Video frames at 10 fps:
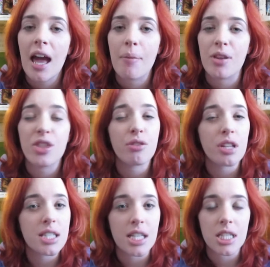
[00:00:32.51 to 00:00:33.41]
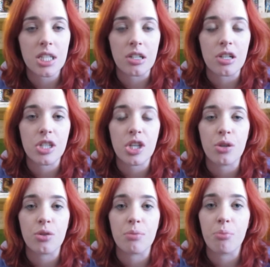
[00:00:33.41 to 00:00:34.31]
about three sisters
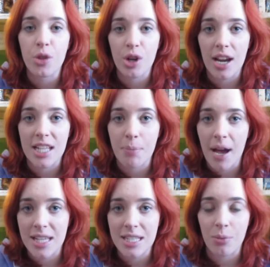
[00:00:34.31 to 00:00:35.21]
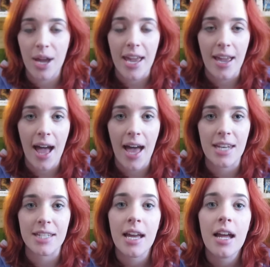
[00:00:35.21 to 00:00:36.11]
whose mother has passed away and